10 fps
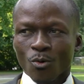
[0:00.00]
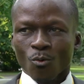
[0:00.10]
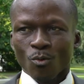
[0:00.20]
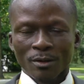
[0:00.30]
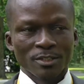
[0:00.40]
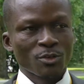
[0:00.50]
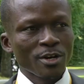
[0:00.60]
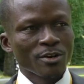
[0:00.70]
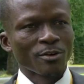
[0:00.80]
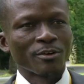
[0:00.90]
Well, it's
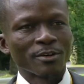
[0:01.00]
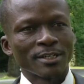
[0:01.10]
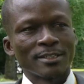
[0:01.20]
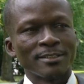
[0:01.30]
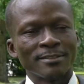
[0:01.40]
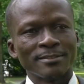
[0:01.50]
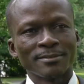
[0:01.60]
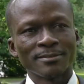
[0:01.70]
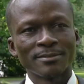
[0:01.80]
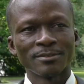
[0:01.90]
critical, and
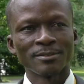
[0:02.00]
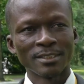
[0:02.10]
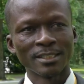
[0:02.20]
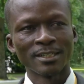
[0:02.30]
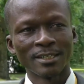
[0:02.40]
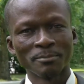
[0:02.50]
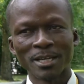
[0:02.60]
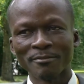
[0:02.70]
I mean,